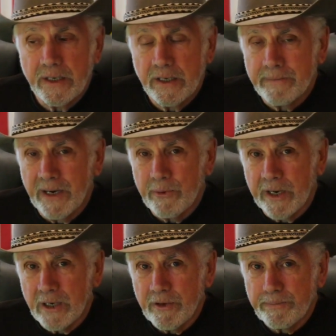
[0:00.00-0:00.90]
You might
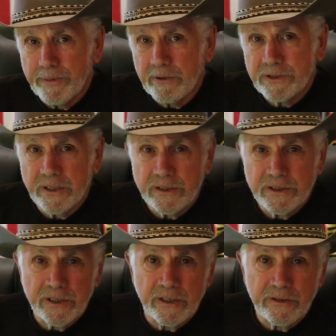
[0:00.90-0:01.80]
want to repost
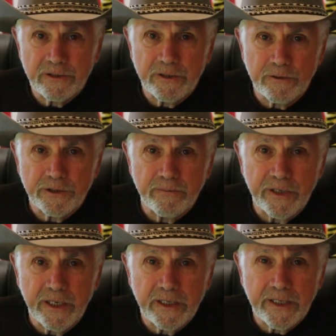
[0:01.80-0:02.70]
this in all your social
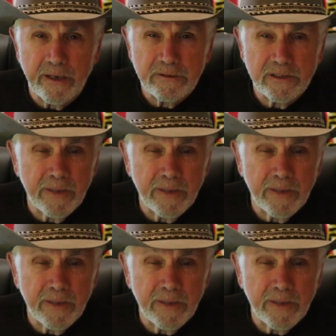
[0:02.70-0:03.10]
media accounts.